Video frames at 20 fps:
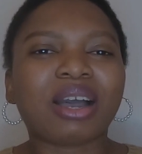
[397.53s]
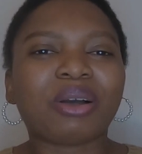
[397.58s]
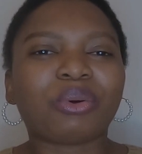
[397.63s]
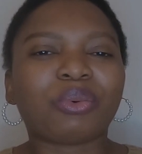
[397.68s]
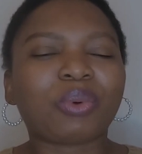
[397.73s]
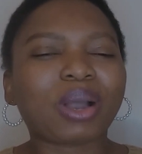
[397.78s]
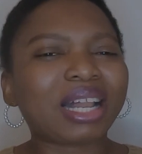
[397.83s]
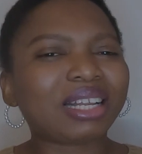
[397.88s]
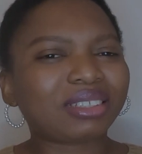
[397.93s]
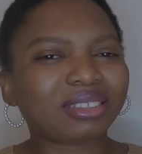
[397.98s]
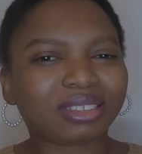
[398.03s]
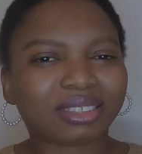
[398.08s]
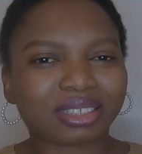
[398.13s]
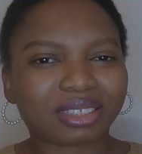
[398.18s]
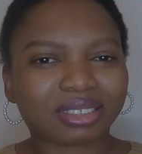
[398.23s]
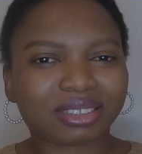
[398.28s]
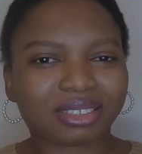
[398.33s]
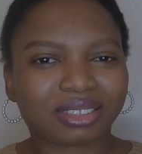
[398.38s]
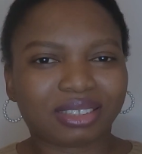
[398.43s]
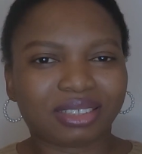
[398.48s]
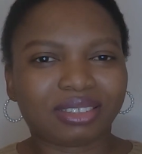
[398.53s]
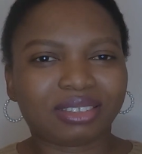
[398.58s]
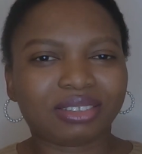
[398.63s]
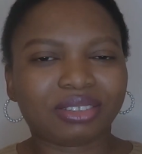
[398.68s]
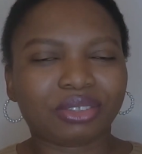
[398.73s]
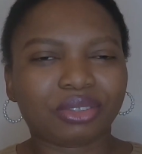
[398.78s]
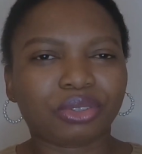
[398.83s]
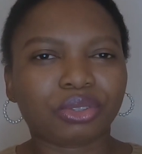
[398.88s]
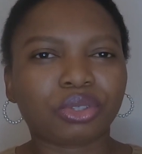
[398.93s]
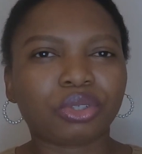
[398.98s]
While
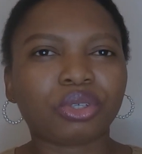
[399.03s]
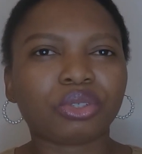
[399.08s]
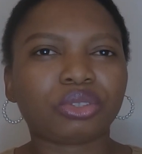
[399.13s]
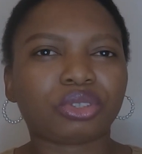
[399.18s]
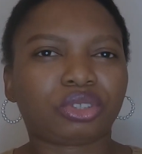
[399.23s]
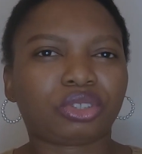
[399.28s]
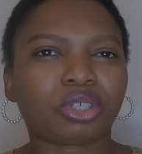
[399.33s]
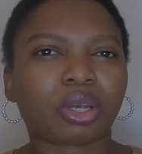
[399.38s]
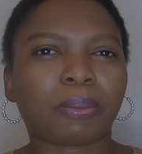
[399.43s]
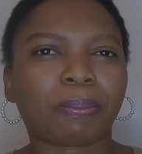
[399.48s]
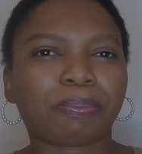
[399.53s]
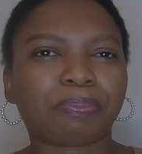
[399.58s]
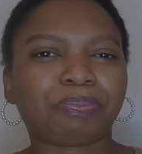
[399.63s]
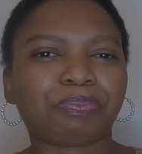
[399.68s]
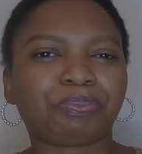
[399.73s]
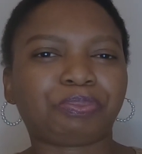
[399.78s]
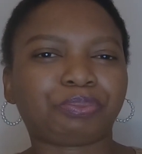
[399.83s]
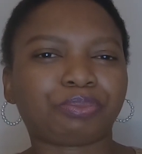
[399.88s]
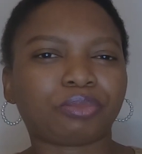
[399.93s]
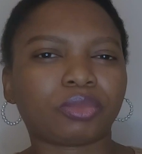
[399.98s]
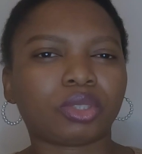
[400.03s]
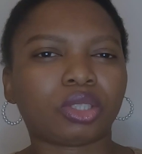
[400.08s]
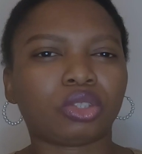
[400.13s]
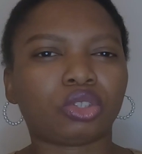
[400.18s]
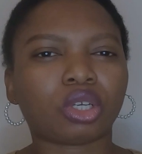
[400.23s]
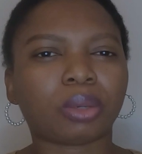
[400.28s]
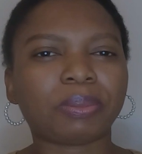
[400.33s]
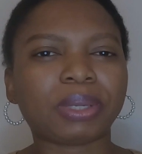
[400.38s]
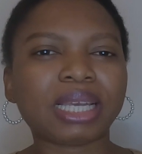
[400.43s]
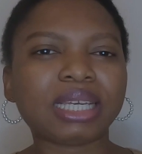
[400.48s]
searching, you know, some
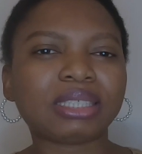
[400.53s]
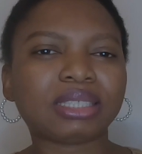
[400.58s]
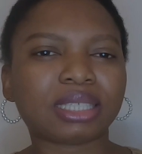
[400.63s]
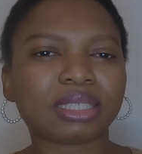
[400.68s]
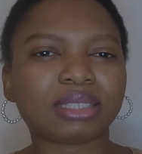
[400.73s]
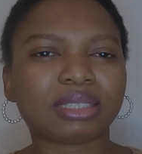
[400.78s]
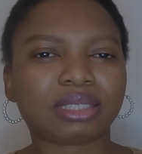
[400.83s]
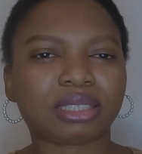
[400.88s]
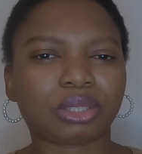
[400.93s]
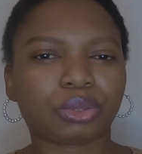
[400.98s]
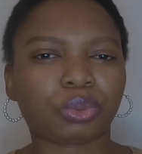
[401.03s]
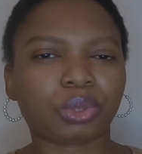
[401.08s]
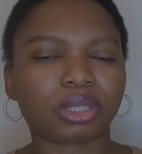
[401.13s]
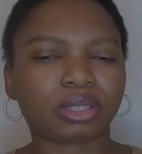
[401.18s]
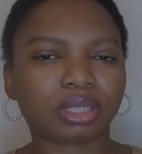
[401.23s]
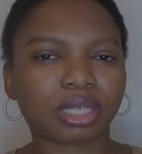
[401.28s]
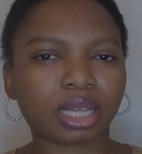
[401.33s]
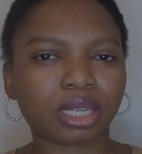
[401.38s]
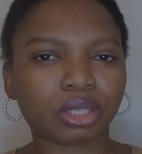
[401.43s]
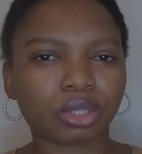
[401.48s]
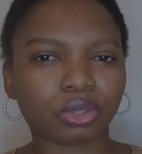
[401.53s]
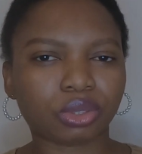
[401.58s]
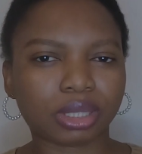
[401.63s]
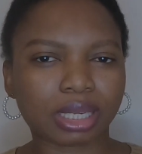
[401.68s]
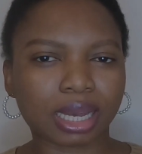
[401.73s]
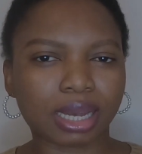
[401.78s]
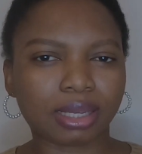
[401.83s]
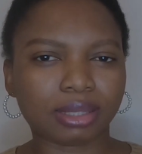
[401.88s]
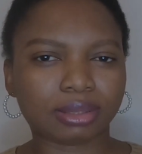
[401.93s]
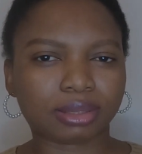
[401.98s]
agencies will tell you
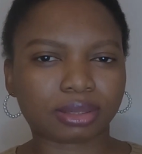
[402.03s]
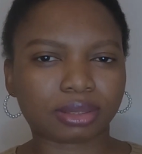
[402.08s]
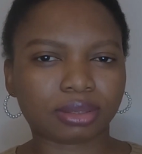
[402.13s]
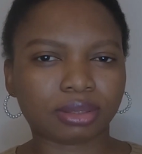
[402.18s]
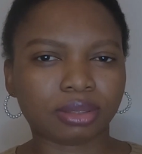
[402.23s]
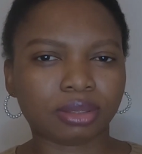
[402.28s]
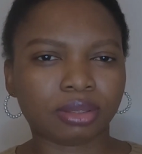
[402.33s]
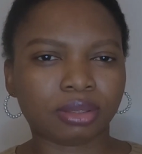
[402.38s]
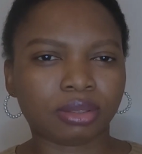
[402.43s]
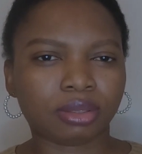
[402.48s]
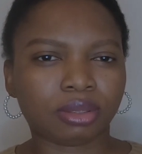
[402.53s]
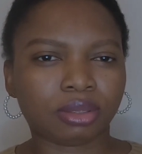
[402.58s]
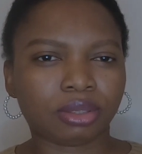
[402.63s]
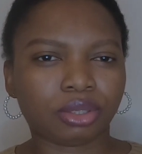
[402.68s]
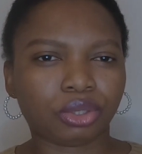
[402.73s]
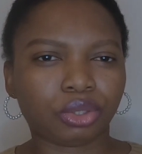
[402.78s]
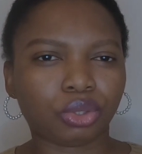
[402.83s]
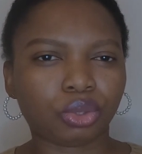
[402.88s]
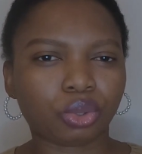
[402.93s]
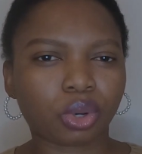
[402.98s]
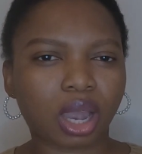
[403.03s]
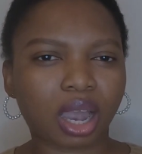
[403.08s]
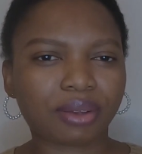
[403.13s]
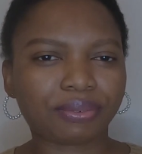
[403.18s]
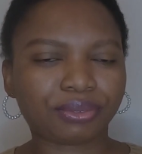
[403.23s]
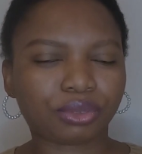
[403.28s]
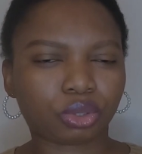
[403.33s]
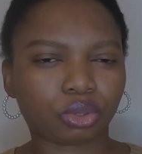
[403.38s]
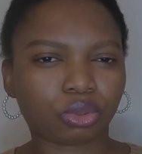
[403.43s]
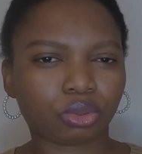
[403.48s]
that you
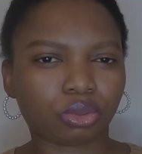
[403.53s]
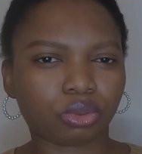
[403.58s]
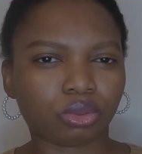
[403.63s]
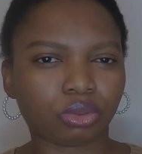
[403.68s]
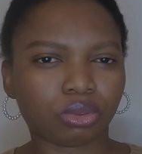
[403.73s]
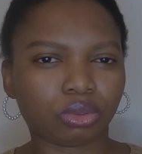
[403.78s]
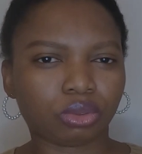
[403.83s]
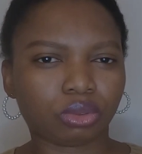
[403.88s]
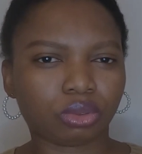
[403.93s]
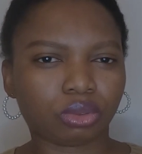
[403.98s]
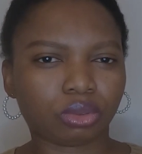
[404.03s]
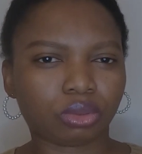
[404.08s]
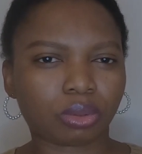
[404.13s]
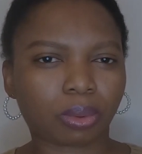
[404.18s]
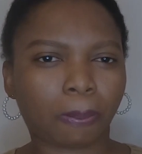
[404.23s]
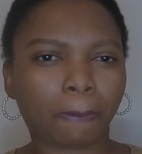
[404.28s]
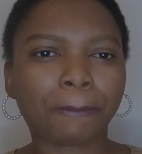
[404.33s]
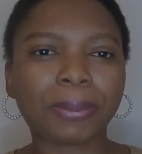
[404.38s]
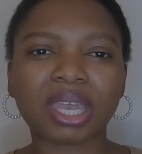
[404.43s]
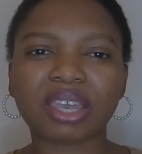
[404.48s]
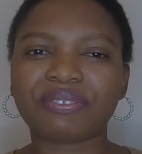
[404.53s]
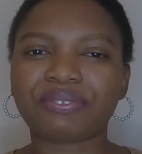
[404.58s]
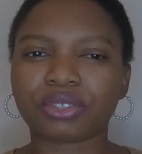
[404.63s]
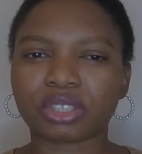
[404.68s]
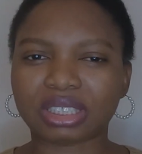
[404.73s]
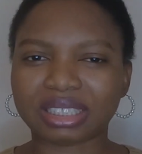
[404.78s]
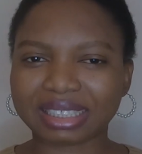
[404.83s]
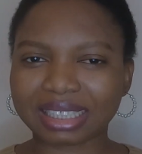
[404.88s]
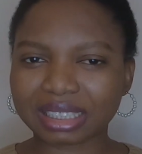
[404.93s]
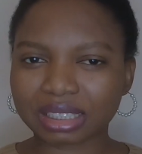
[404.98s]
have to pay
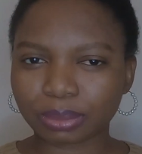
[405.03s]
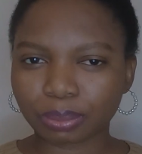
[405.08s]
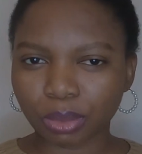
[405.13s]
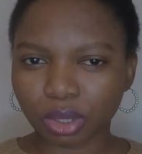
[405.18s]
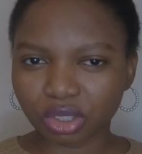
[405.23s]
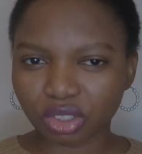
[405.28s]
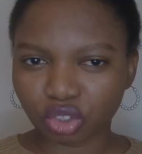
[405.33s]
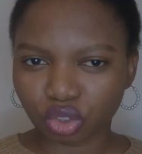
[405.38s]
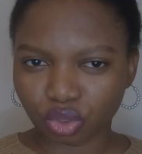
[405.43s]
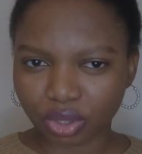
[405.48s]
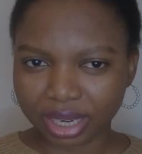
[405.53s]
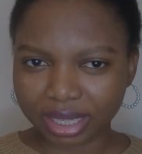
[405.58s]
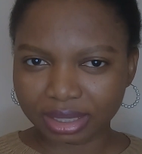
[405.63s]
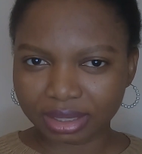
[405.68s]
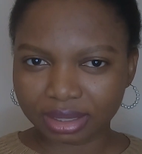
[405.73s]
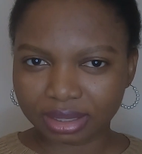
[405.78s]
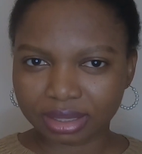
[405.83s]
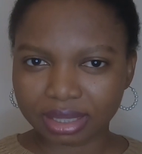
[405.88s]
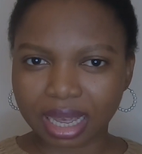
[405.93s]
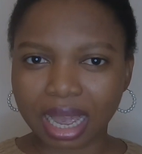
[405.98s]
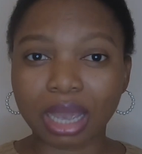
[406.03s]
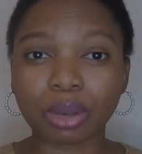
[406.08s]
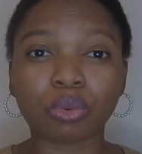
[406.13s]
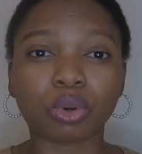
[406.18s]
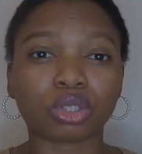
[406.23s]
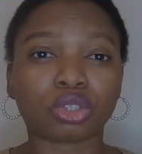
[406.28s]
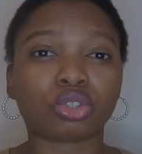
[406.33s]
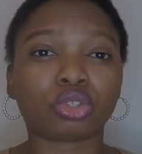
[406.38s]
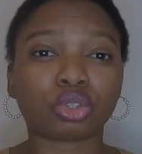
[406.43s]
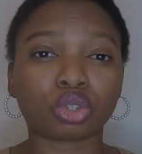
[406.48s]
for 6 months rent. I
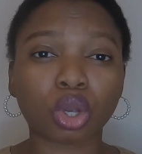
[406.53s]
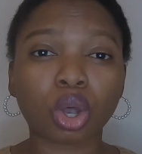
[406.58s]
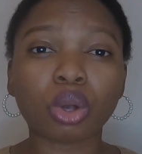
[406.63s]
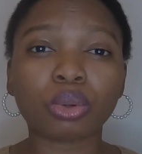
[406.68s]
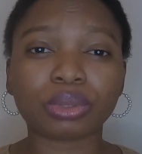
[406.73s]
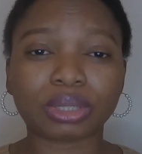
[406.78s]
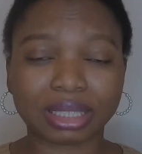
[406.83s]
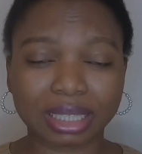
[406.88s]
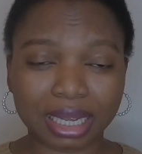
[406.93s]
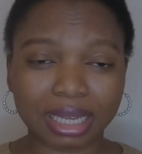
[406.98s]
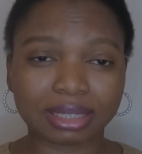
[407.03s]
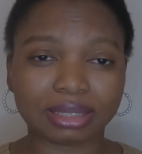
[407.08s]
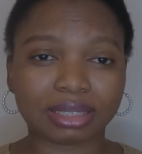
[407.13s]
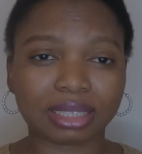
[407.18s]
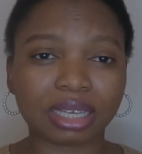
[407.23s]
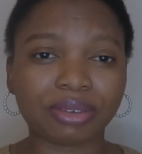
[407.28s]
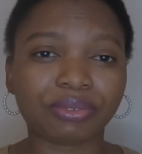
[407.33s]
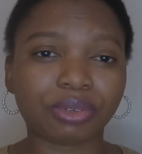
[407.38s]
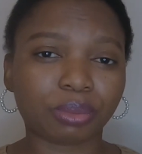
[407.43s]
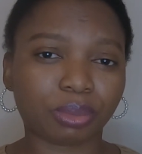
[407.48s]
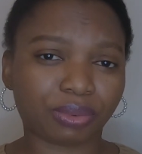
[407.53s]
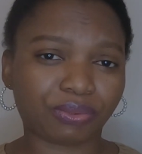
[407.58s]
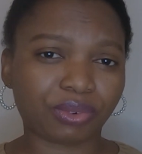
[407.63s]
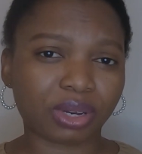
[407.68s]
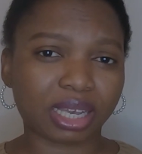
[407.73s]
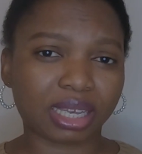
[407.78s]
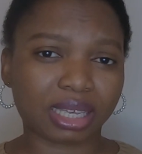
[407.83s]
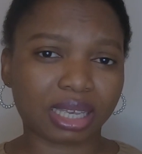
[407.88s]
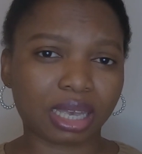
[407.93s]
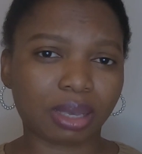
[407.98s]
was told that even
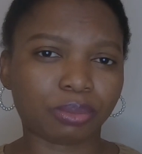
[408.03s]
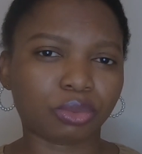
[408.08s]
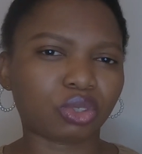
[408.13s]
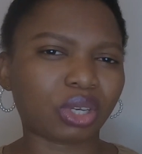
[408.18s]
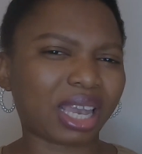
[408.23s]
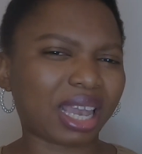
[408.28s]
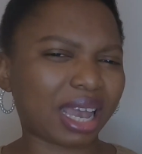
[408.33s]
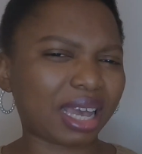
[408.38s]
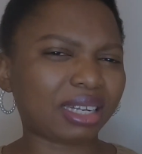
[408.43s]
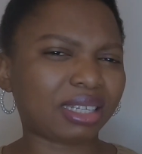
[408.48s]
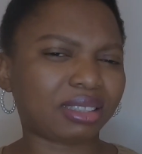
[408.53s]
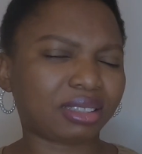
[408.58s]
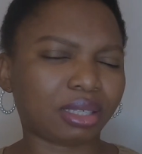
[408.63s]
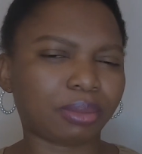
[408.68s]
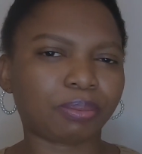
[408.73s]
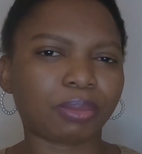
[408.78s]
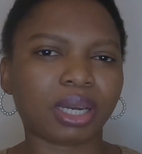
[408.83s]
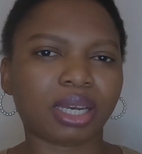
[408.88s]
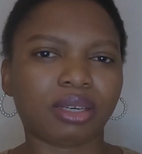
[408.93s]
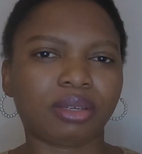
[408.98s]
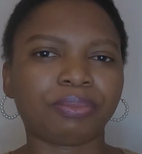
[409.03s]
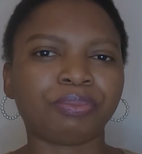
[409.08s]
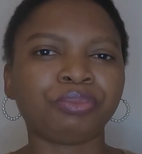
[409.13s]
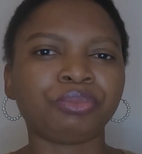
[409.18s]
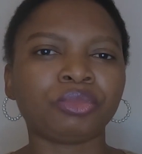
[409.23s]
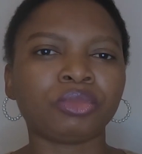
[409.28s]
before I came, so I had it in mind